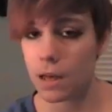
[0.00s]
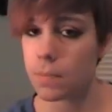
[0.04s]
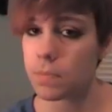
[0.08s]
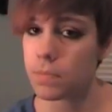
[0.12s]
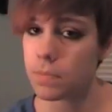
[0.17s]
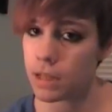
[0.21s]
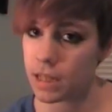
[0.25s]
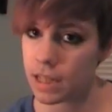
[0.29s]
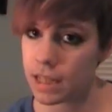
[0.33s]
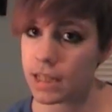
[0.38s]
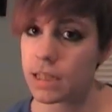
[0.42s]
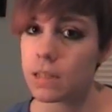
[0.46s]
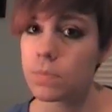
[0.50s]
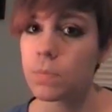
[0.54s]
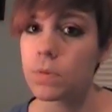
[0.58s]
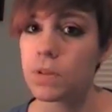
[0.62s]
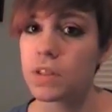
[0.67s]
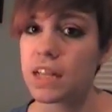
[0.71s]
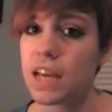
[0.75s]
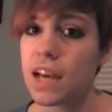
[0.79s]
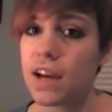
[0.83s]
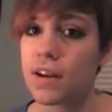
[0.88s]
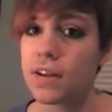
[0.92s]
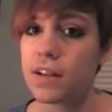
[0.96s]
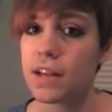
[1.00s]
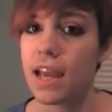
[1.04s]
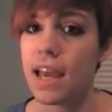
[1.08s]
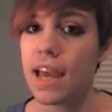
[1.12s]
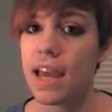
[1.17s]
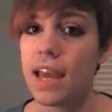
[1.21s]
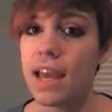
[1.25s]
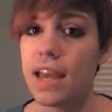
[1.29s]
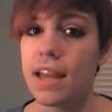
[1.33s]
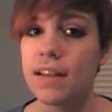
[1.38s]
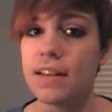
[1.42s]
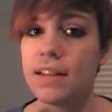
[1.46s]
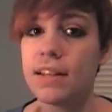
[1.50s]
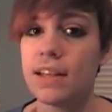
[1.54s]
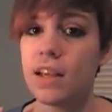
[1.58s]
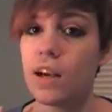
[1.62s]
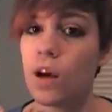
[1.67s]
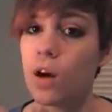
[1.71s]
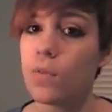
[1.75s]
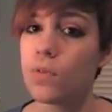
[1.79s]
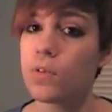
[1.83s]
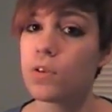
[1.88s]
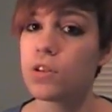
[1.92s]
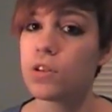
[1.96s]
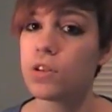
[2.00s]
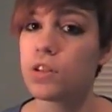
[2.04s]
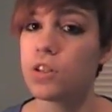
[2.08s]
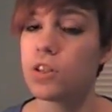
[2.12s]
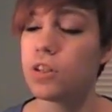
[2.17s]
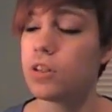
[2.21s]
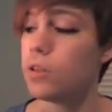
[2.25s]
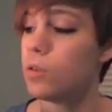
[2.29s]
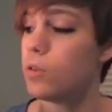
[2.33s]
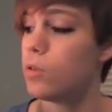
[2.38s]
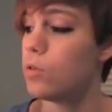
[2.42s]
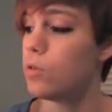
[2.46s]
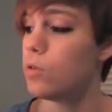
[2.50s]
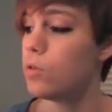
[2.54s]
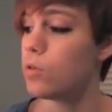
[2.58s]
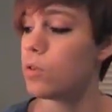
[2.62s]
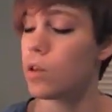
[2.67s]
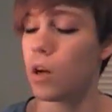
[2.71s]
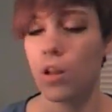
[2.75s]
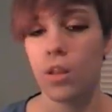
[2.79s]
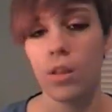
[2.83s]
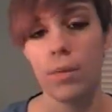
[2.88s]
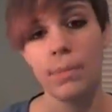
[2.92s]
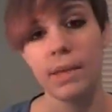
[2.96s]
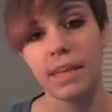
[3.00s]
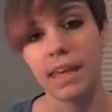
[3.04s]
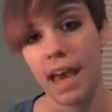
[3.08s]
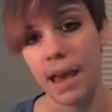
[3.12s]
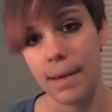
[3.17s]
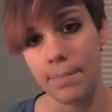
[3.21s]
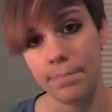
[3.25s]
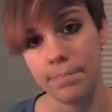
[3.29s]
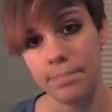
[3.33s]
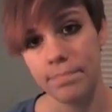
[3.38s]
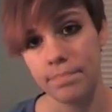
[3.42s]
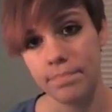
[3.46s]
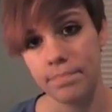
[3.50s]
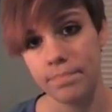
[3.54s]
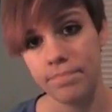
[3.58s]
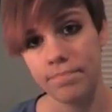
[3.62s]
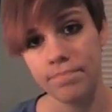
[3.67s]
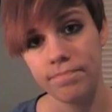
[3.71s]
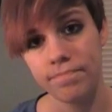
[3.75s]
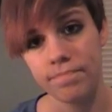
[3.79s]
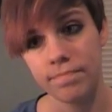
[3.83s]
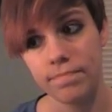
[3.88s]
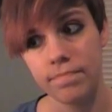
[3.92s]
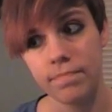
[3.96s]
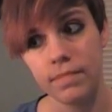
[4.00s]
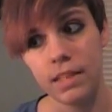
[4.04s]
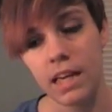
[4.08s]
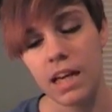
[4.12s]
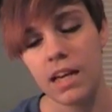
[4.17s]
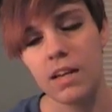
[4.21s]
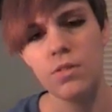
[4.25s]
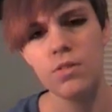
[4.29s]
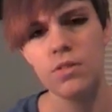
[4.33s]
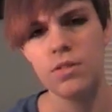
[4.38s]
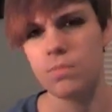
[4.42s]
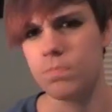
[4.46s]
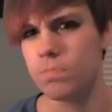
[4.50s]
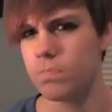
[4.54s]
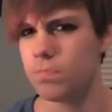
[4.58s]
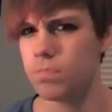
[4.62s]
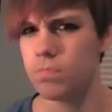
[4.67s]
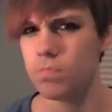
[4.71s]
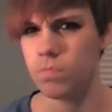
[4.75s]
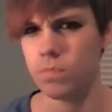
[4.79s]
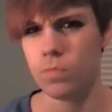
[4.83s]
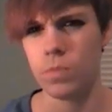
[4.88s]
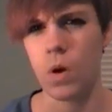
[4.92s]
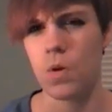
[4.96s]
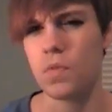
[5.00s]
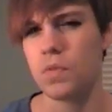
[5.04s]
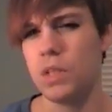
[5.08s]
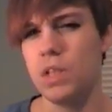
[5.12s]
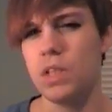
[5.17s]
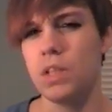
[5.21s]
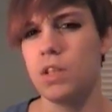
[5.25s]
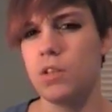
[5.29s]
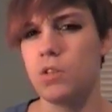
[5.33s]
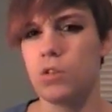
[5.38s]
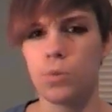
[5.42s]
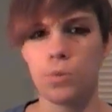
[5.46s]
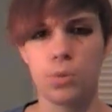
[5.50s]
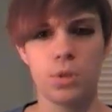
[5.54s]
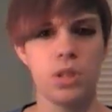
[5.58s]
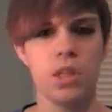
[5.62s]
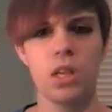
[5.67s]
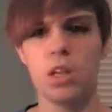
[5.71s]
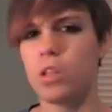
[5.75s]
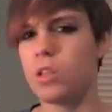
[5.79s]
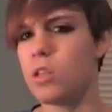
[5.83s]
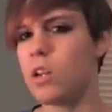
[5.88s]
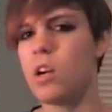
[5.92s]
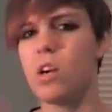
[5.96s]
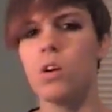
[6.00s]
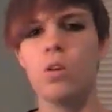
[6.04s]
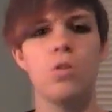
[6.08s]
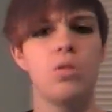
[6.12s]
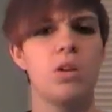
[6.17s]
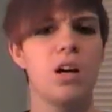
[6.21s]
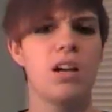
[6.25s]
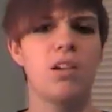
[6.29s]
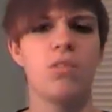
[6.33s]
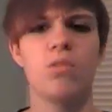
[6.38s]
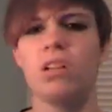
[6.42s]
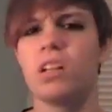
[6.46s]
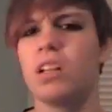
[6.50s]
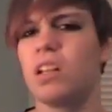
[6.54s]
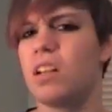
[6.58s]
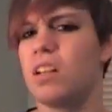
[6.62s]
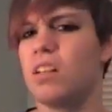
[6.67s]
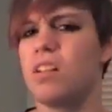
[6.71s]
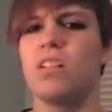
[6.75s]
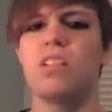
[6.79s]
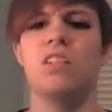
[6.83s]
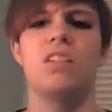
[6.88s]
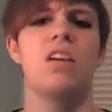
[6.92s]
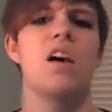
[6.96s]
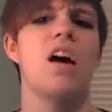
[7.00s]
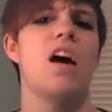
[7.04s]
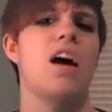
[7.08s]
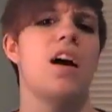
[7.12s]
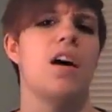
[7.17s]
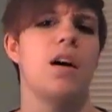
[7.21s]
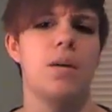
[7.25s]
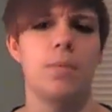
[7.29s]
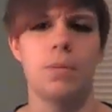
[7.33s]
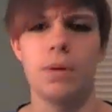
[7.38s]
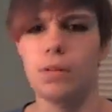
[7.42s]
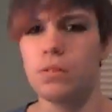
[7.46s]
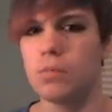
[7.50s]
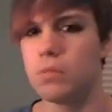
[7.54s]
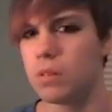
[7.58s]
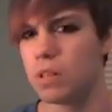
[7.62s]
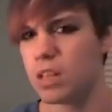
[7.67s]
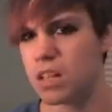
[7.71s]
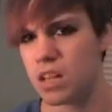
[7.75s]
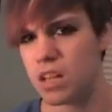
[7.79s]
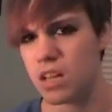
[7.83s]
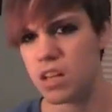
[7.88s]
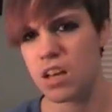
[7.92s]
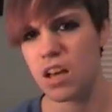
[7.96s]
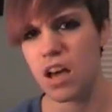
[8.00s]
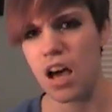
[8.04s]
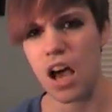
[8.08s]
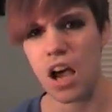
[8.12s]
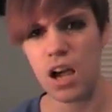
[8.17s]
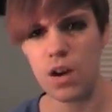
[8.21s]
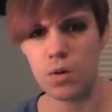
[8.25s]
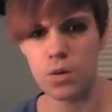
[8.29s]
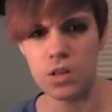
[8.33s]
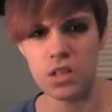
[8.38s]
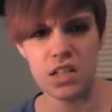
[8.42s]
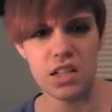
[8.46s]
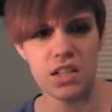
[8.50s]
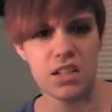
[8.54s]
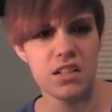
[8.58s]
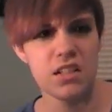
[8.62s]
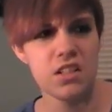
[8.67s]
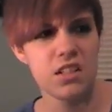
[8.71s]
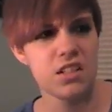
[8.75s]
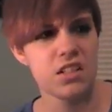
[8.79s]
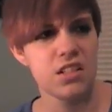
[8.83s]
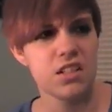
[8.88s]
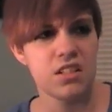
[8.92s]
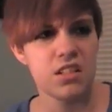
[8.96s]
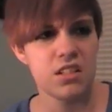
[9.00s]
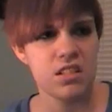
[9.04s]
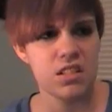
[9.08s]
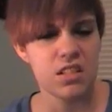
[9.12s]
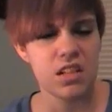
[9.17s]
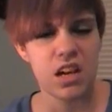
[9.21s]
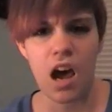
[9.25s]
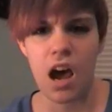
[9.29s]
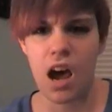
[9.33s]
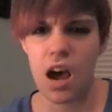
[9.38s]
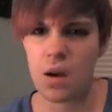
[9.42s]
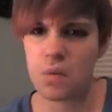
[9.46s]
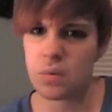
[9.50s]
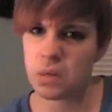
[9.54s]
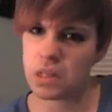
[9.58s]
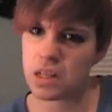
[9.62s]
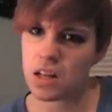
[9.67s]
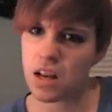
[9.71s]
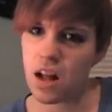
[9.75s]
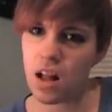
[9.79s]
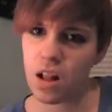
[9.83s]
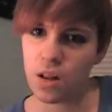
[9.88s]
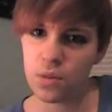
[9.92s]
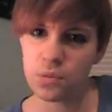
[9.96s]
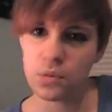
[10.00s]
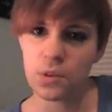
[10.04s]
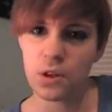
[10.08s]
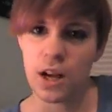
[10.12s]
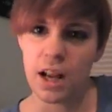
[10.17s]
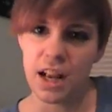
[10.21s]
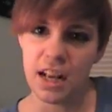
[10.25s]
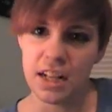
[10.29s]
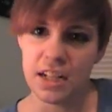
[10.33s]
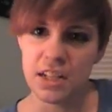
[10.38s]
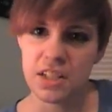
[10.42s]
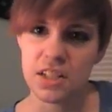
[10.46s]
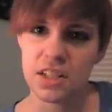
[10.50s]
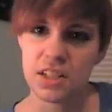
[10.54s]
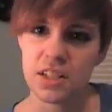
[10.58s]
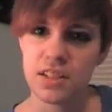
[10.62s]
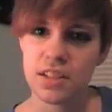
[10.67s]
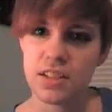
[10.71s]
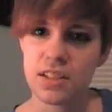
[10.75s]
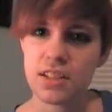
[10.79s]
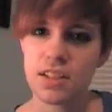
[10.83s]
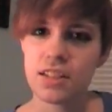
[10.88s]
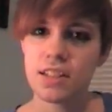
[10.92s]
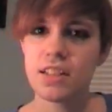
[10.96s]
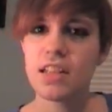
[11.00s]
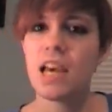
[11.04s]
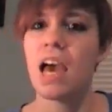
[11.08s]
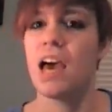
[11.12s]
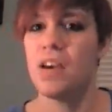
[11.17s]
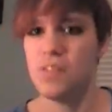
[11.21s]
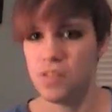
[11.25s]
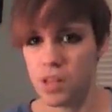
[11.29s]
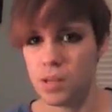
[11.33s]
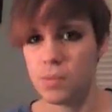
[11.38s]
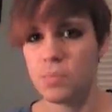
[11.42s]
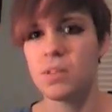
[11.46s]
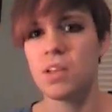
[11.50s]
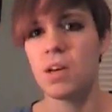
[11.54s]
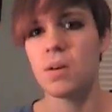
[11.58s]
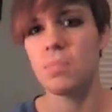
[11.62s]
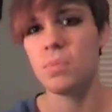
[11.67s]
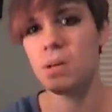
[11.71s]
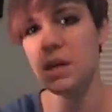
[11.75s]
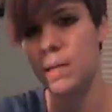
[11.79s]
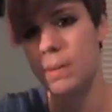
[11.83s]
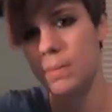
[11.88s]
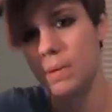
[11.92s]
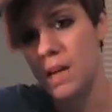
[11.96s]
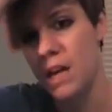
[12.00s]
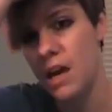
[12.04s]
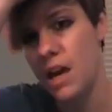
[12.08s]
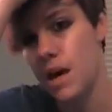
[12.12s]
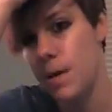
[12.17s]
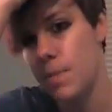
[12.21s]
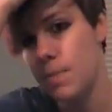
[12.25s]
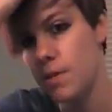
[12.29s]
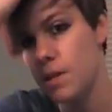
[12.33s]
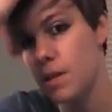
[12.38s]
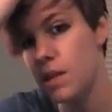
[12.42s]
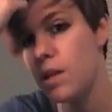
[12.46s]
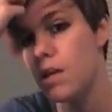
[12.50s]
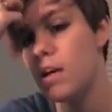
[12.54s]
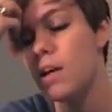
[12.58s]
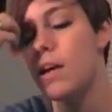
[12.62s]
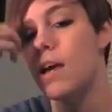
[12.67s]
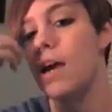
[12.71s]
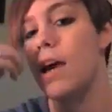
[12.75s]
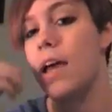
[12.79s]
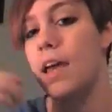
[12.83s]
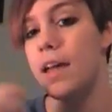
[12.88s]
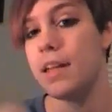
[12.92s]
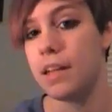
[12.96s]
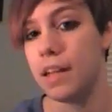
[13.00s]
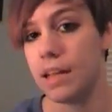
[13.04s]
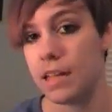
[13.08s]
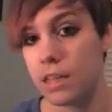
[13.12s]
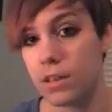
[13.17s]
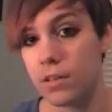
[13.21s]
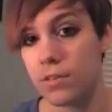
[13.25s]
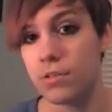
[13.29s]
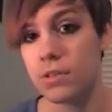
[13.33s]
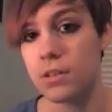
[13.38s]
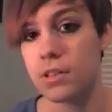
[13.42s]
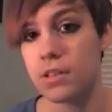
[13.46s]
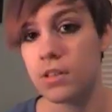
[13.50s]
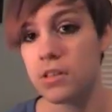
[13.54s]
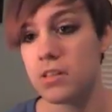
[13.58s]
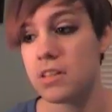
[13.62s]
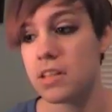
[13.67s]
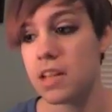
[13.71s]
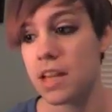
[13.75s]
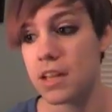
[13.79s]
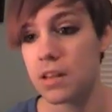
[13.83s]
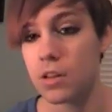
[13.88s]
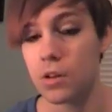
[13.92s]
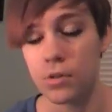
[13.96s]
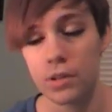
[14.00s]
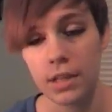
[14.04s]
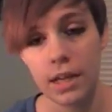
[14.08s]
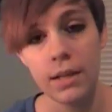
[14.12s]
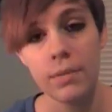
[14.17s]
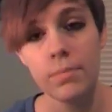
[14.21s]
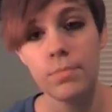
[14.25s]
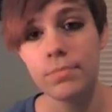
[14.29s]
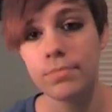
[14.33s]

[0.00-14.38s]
he gets pulled out, and he offers to call him a cab. The guy, obviously drunk, was like, no, I don't want to get a cab, I want to call a friend, have him come pick me up. And Nathan was just like, okay,